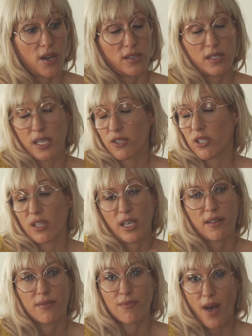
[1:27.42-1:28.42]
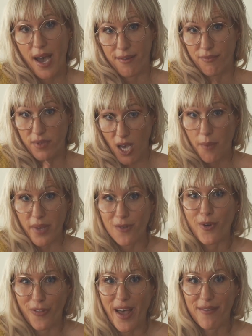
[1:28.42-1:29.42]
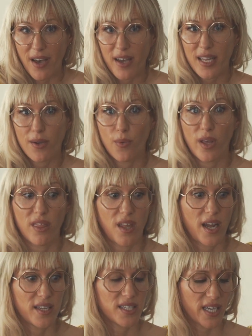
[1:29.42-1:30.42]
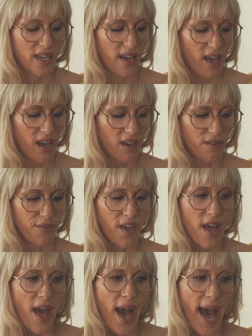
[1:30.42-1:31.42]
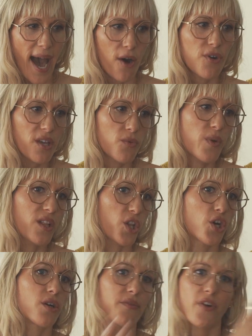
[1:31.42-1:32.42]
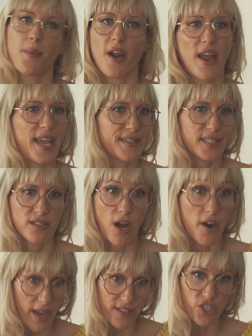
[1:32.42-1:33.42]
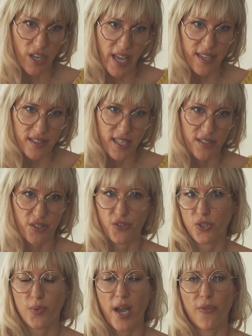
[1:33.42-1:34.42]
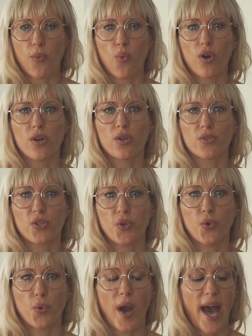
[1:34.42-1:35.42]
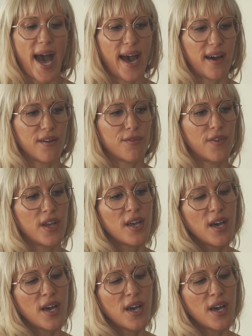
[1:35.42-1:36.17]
essentially, I've come in with Lifehoney with an idea of how can we learn from our ancient ancestors around the world who have